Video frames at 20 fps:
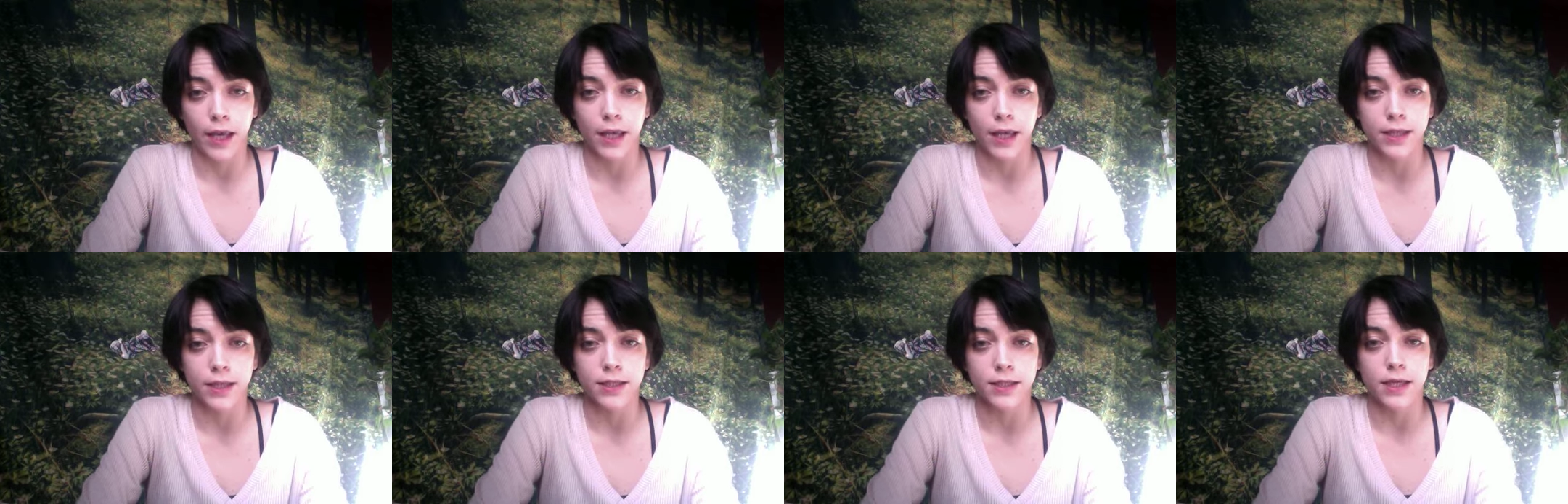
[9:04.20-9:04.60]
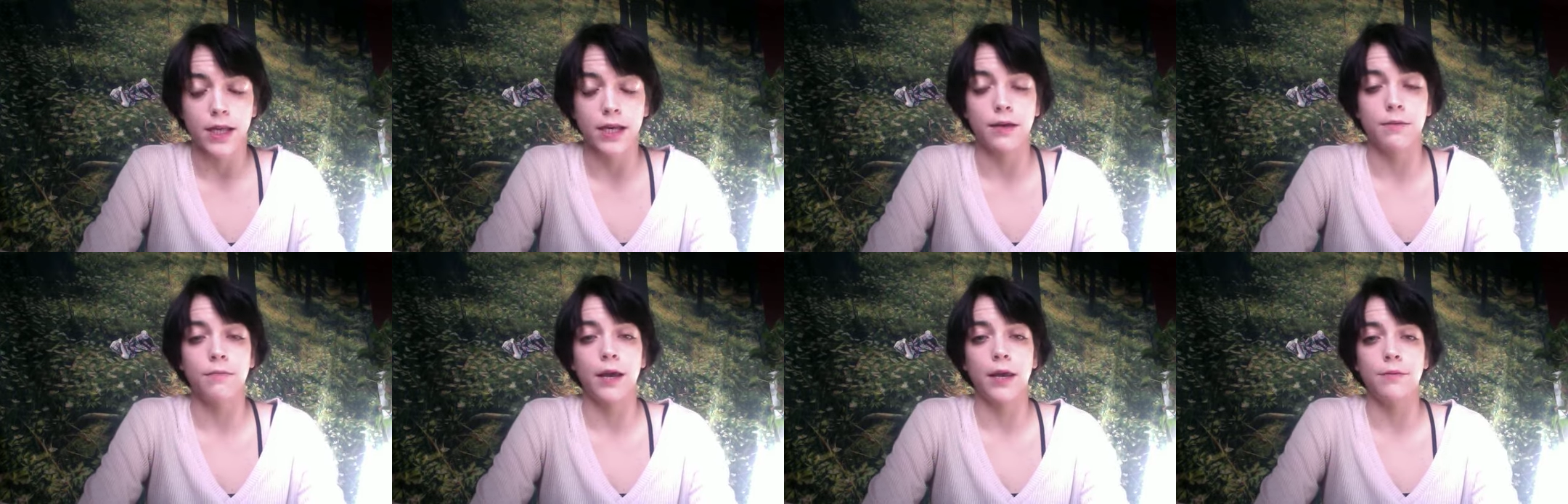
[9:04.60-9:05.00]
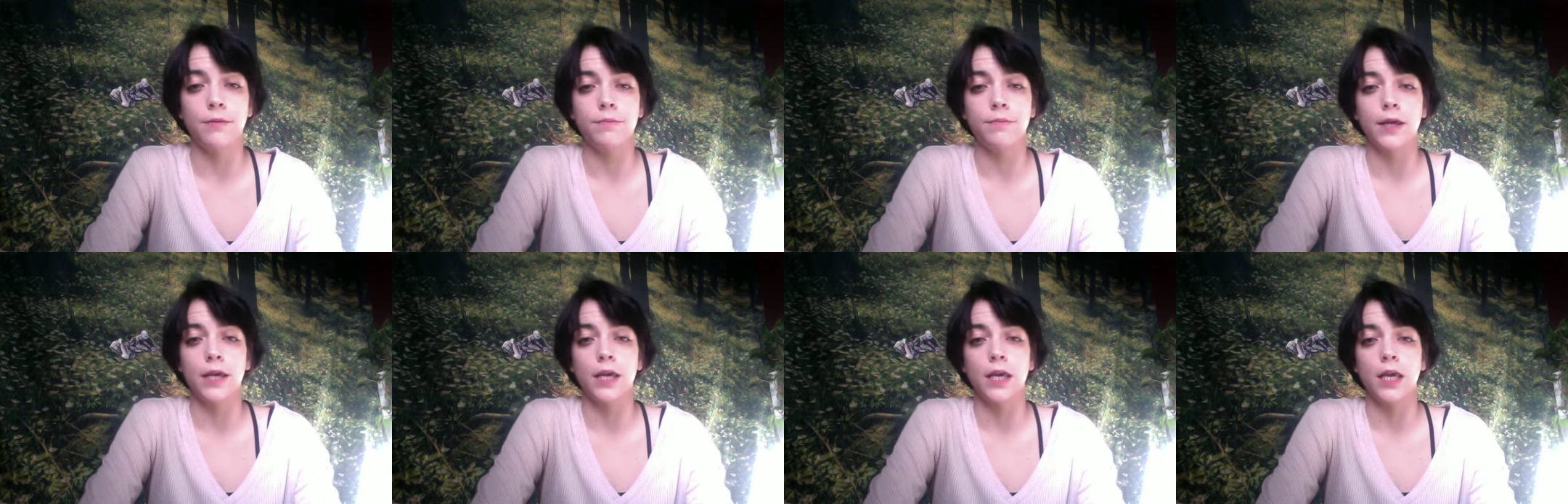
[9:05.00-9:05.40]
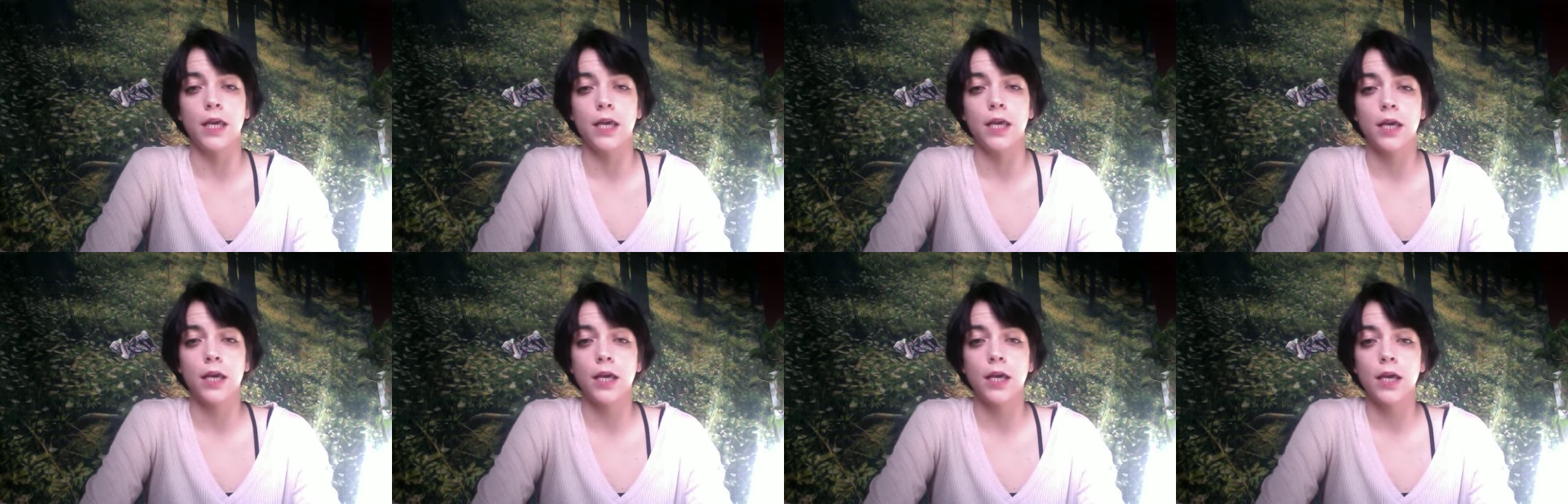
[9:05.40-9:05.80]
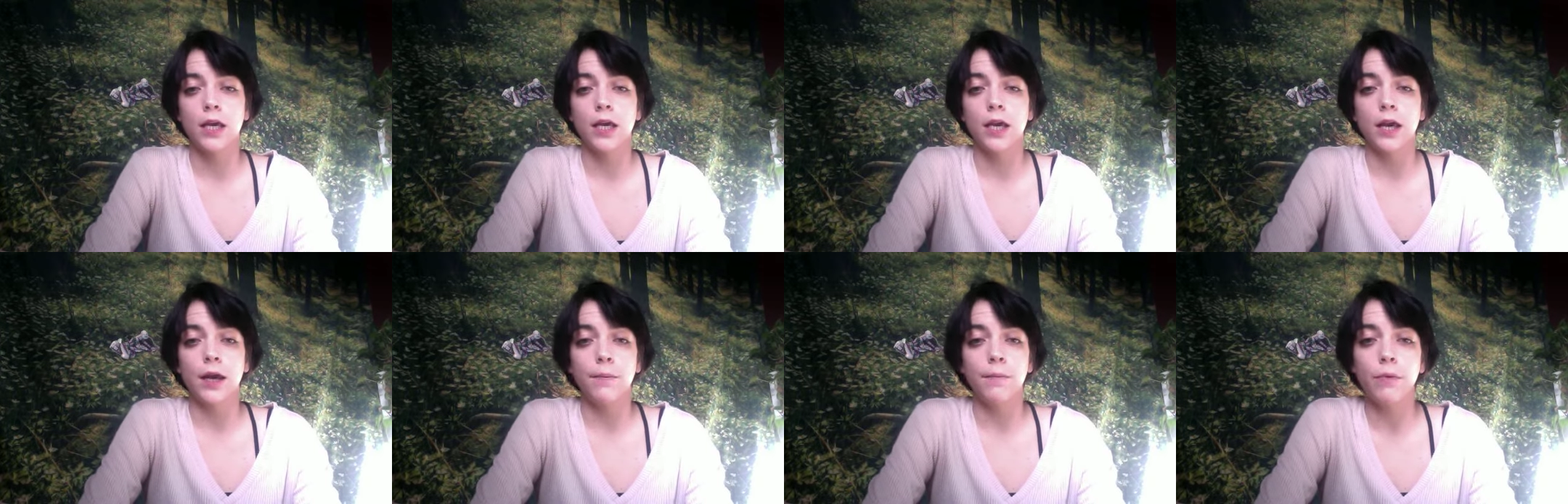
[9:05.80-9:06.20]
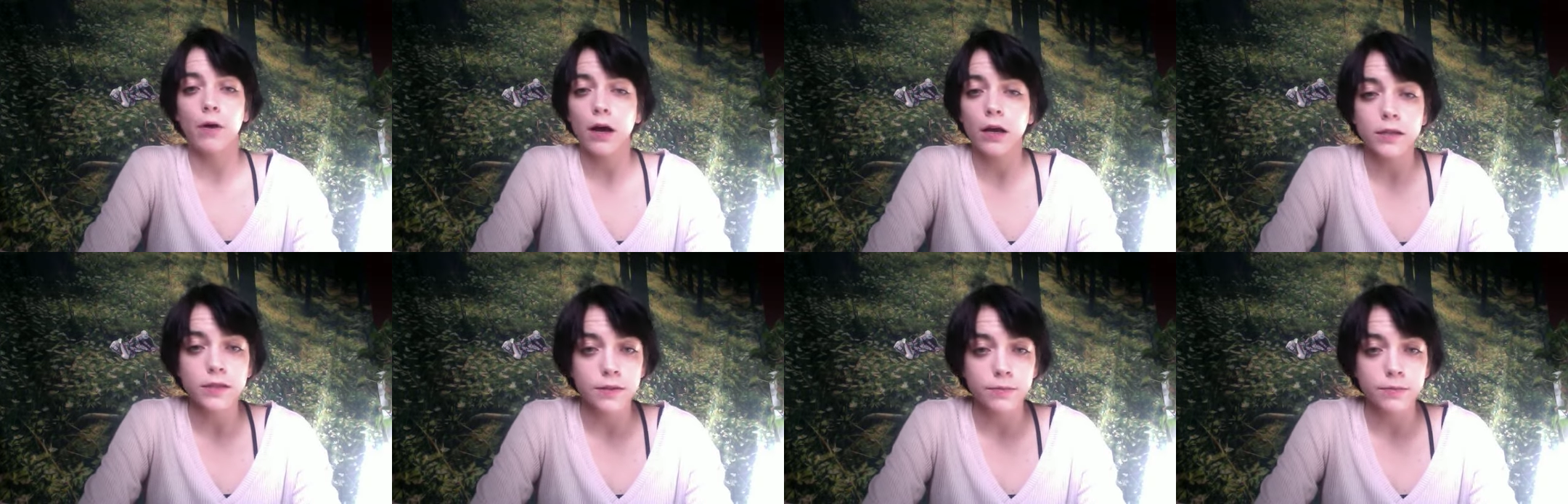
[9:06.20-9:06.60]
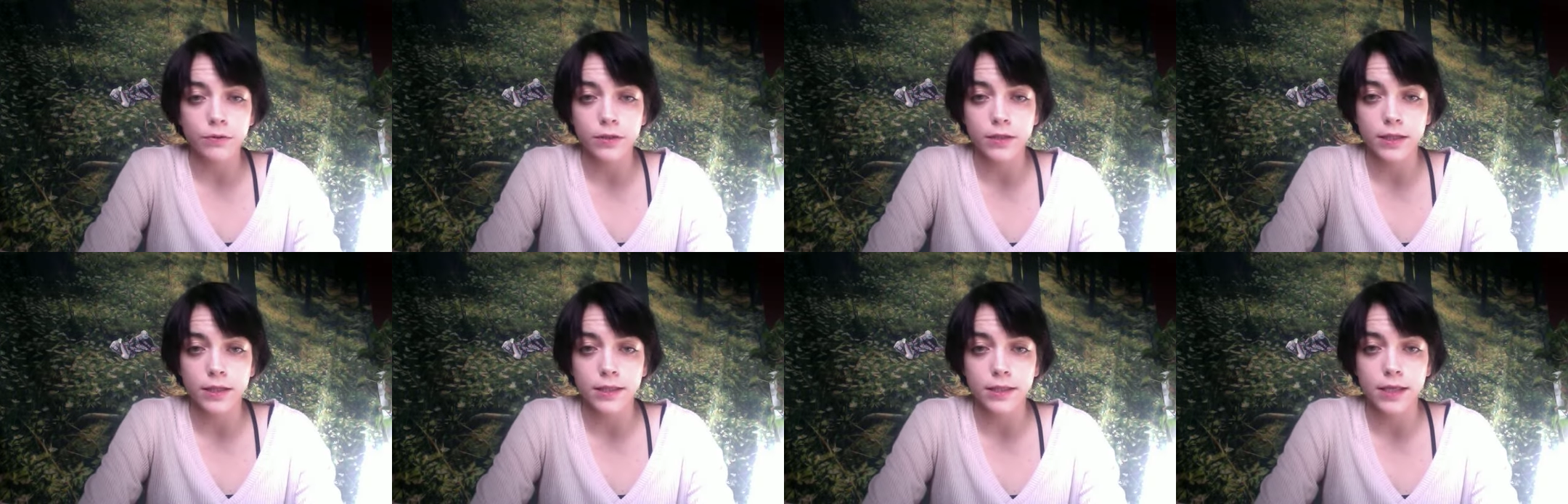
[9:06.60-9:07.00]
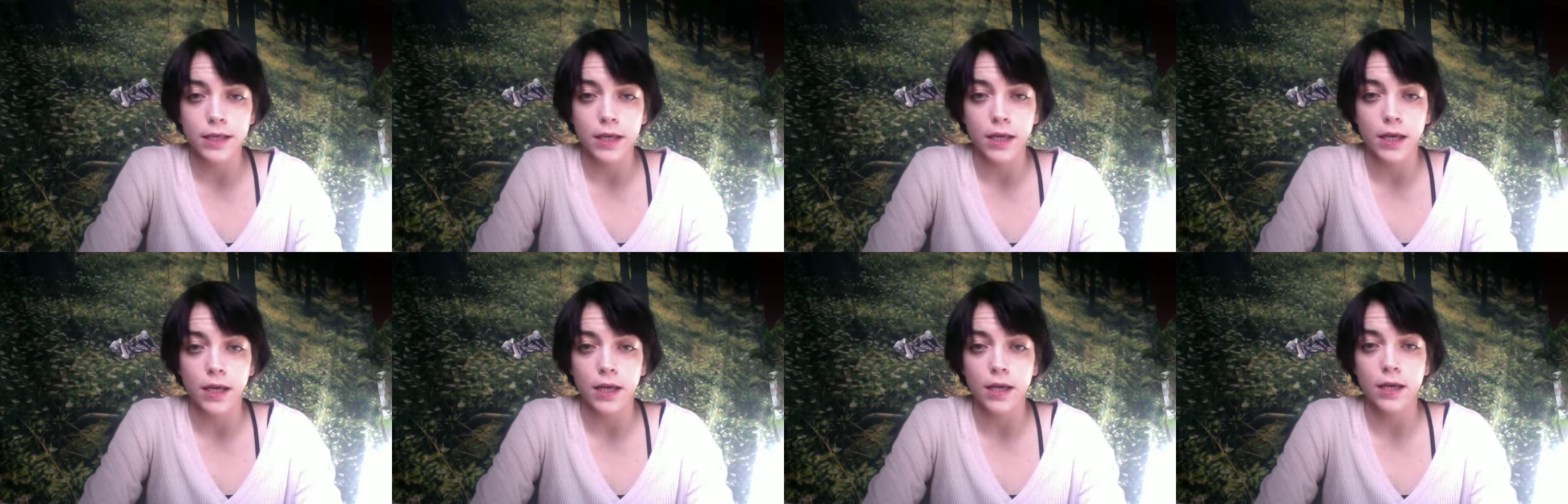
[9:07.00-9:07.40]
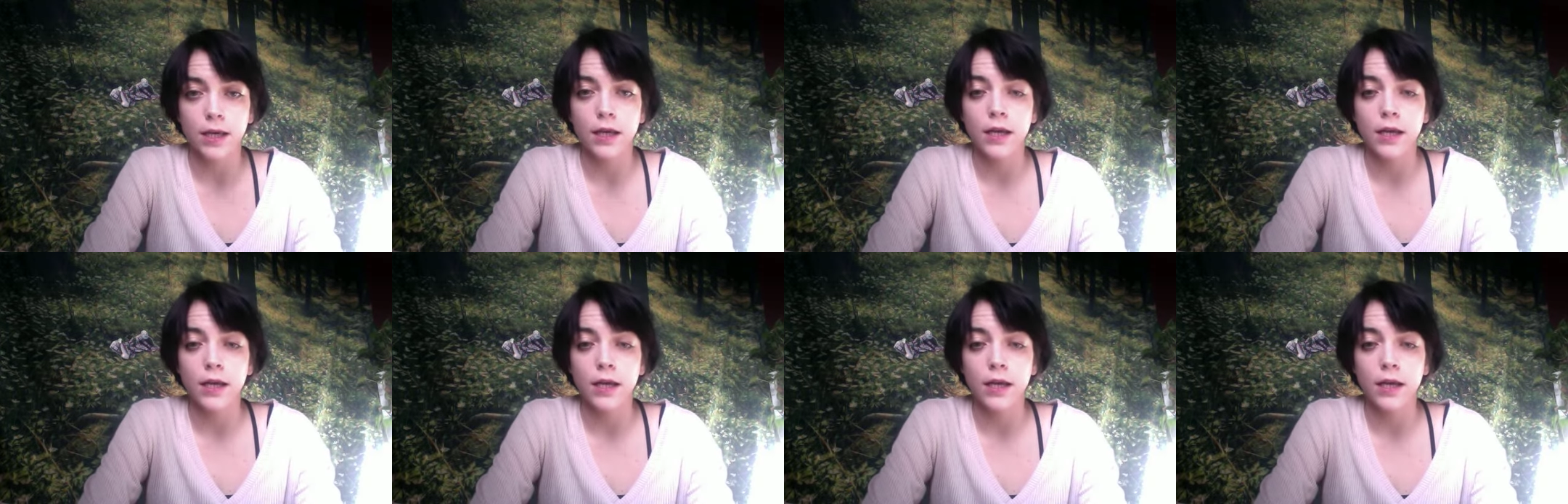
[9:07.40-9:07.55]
is, and it might be impossible to see,